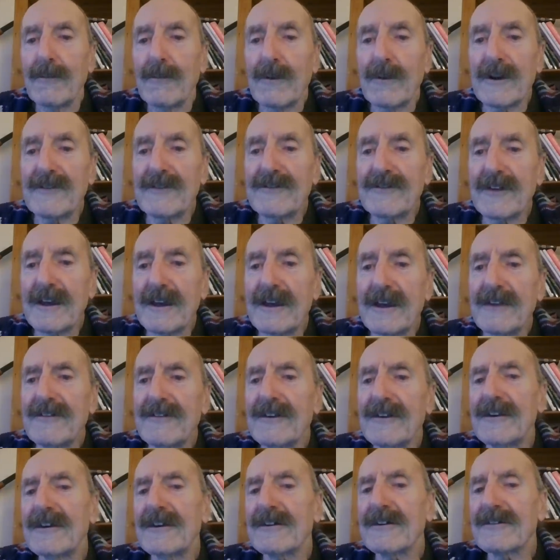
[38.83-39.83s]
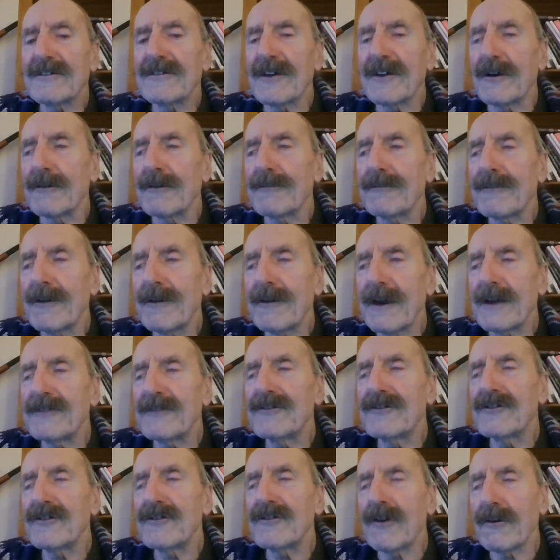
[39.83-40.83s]
which is in itself a
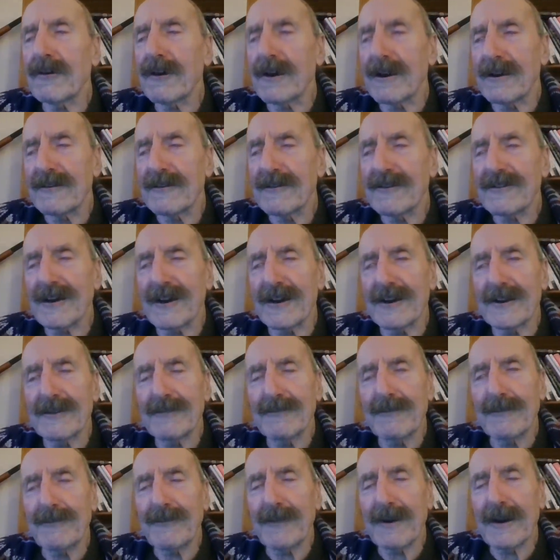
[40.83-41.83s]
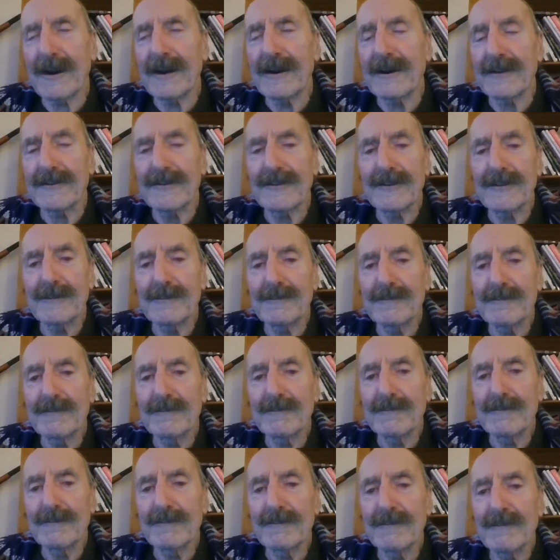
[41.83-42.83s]
shocking state of affairs.
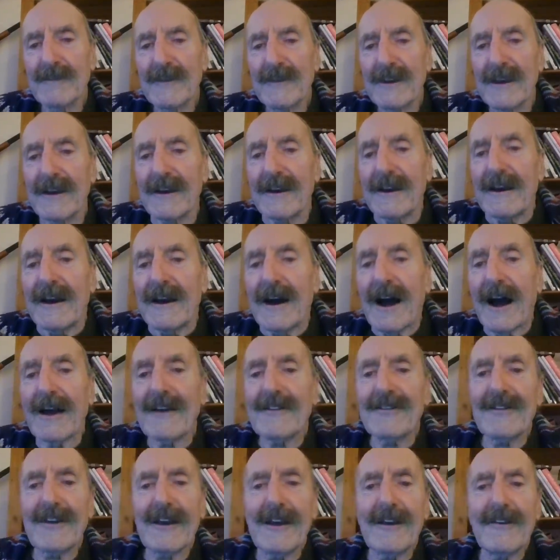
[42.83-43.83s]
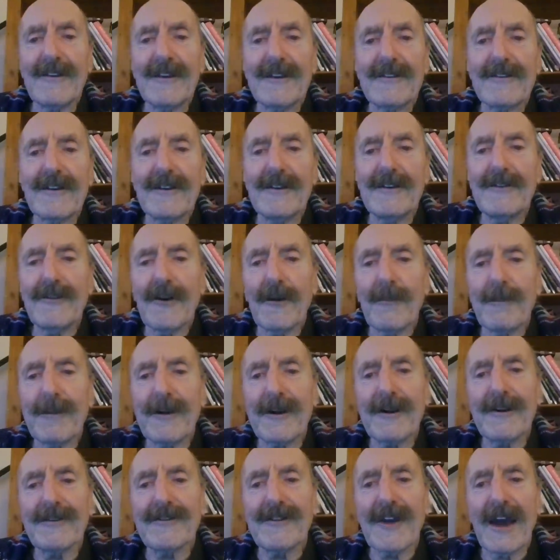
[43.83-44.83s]
I say this not
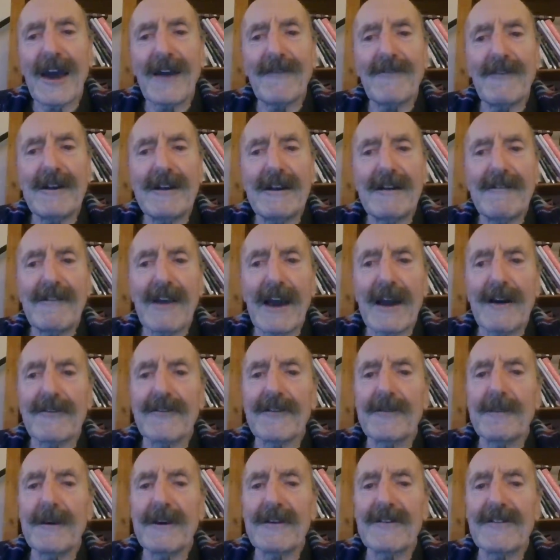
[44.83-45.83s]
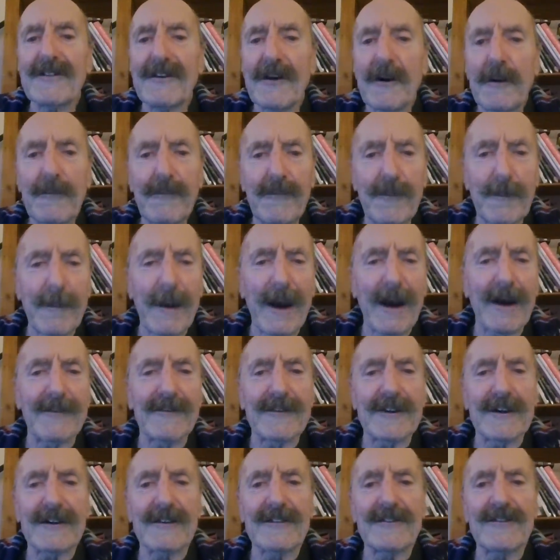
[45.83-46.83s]
because I have any doubts myself
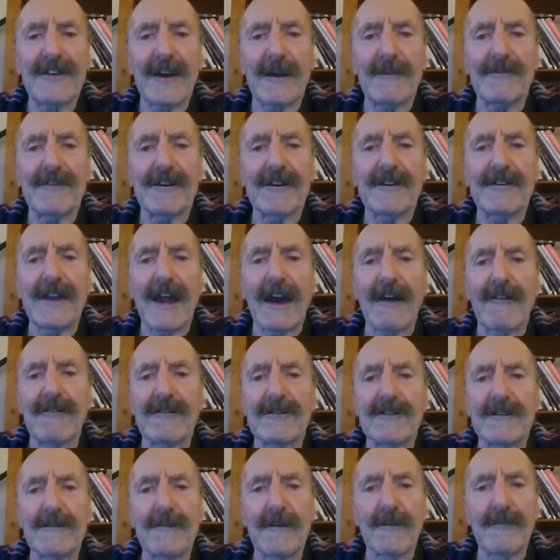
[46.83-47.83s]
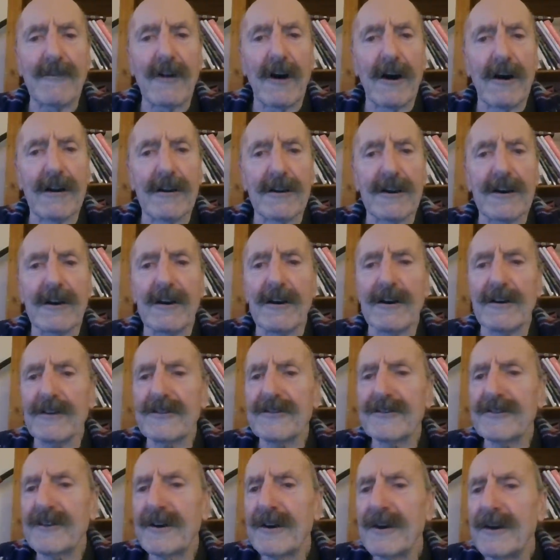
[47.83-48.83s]
about the accepted narrative of the
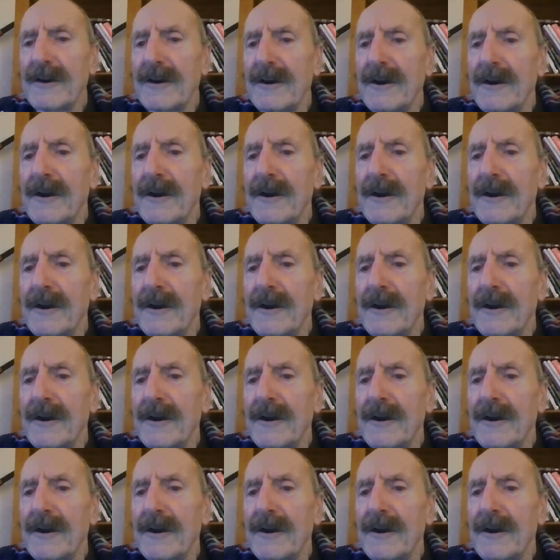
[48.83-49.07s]
Holocaust,